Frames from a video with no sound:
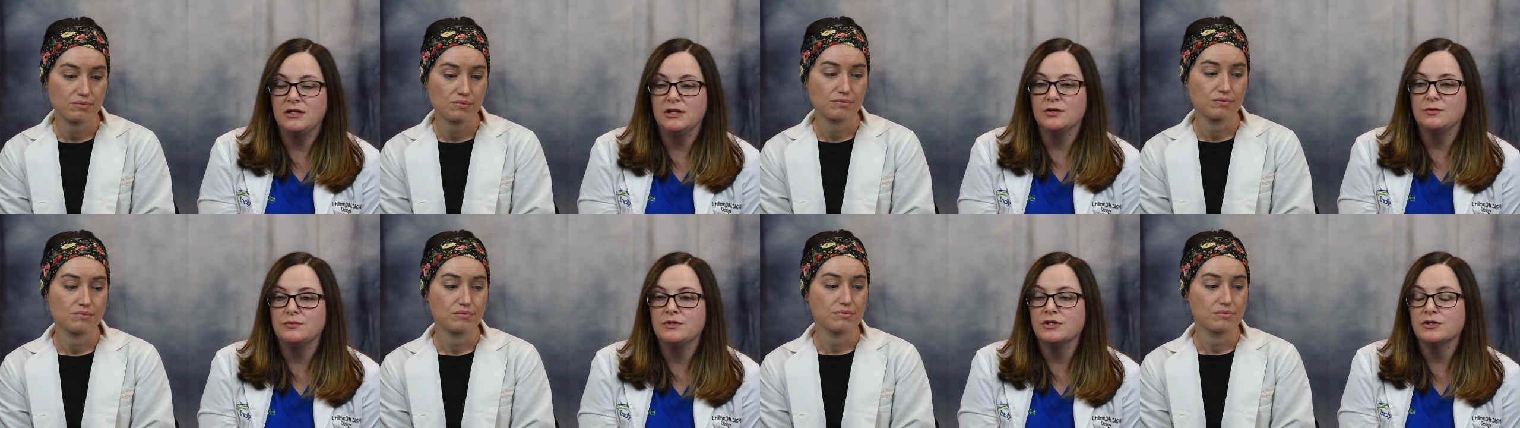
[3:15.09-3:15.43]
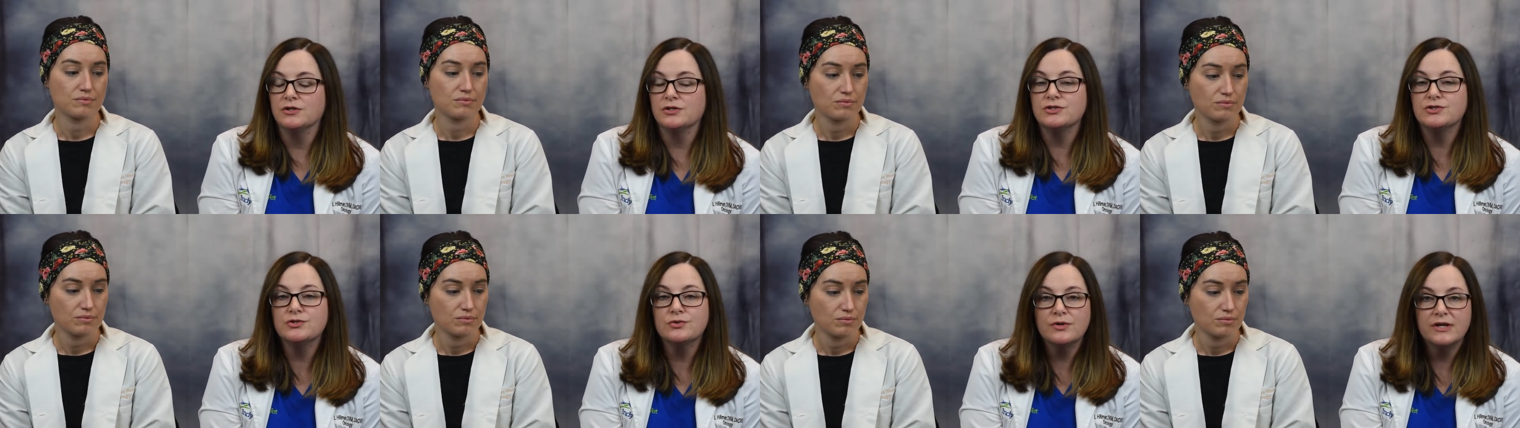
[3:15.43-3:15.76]
Speaker 1: you know,
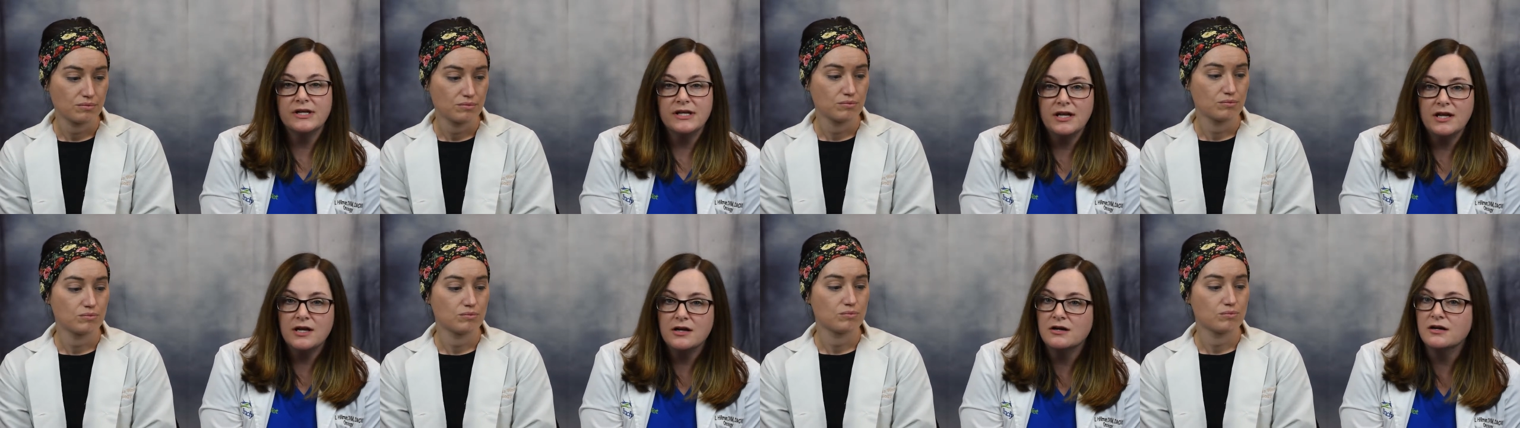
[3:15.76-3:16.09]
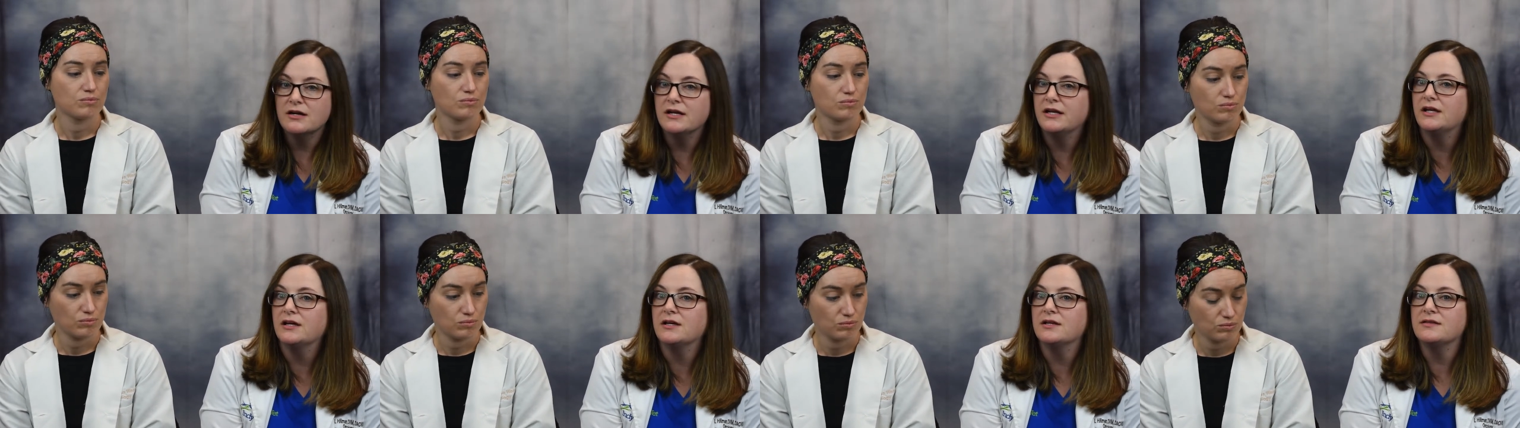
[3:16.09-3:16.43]
near a joint
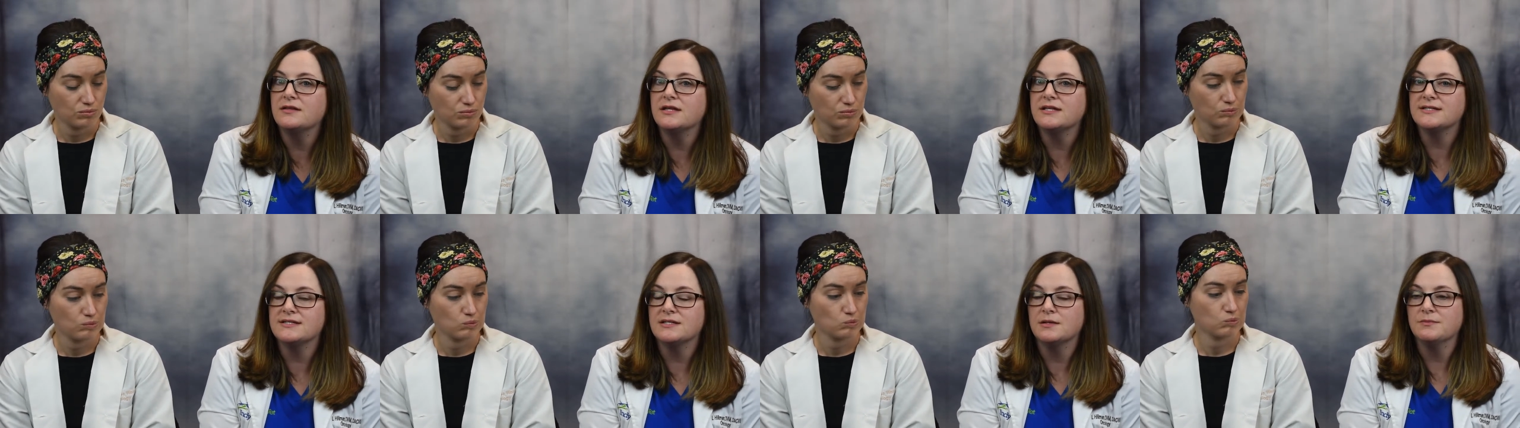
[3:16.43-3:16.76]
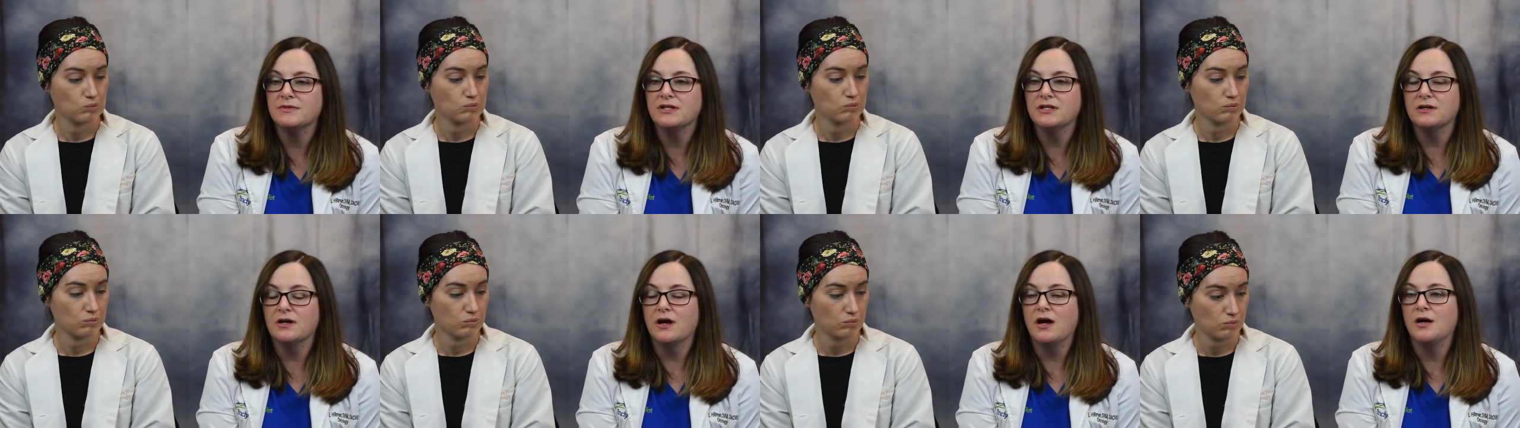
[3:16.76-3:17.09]
area. That's
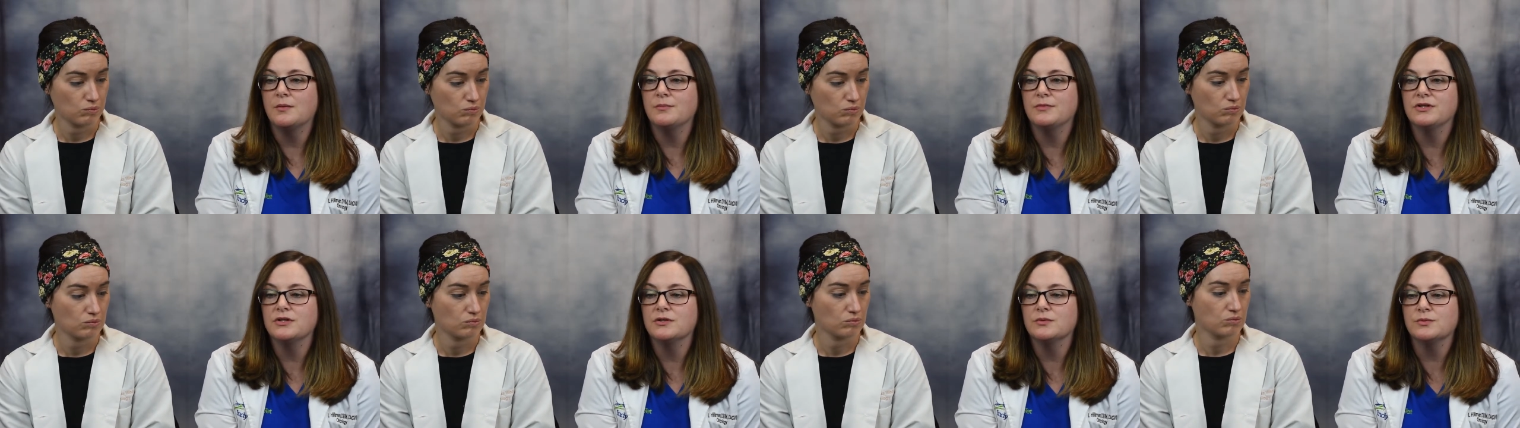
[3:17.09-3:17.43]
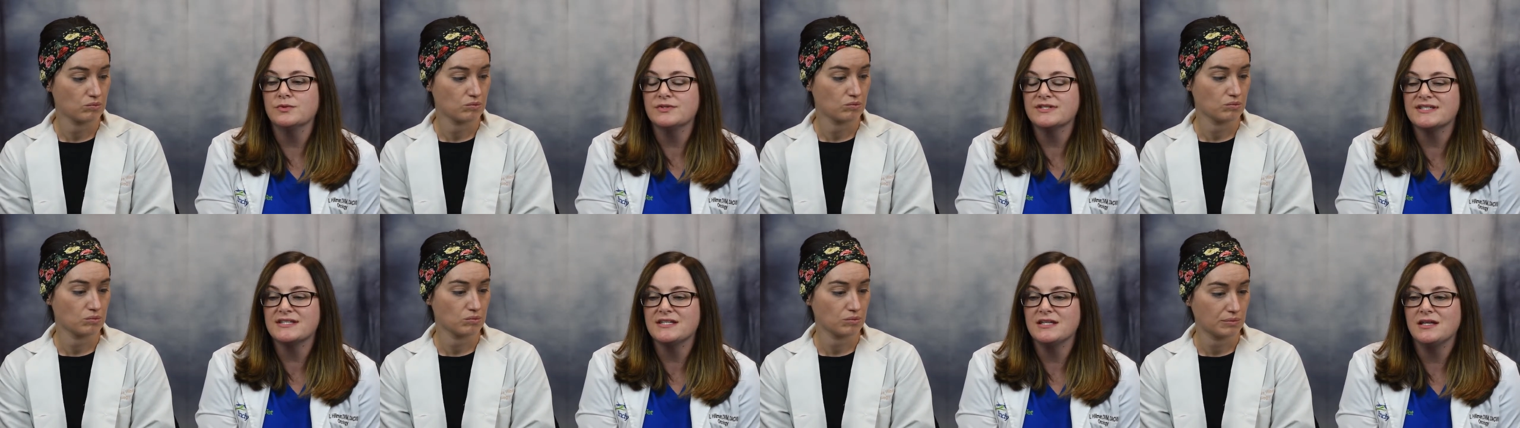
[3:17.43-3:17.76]
something common that
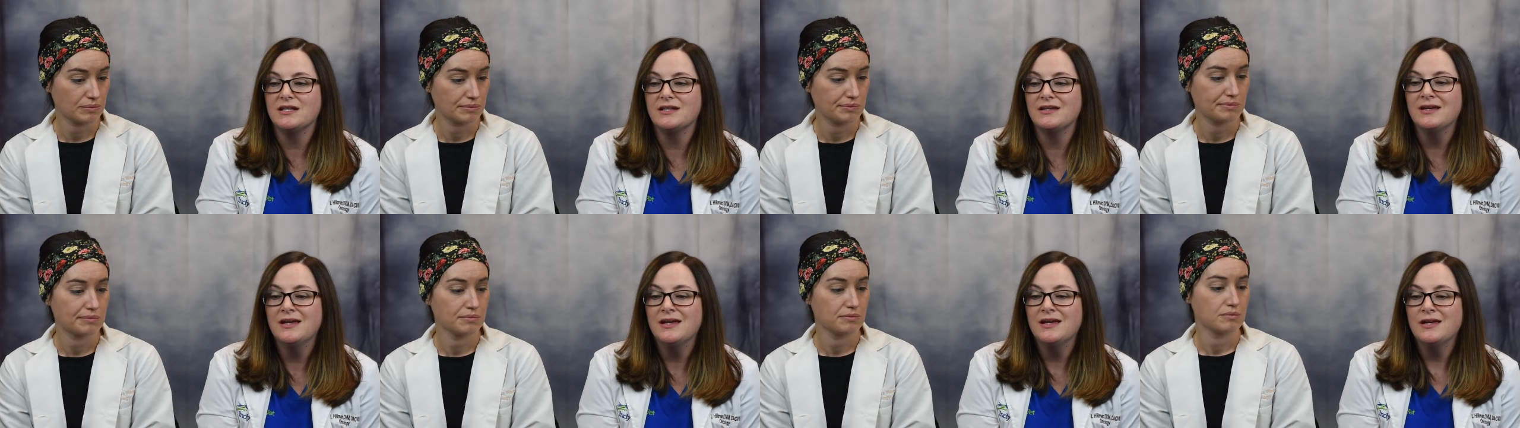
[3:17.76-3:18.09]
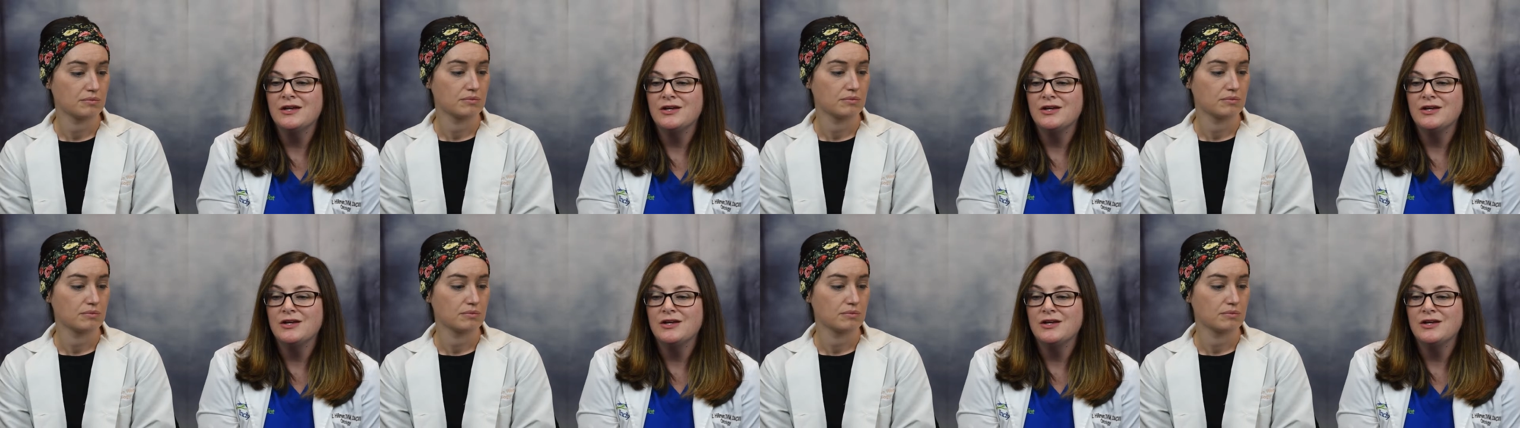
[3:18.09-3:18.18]
we'll see.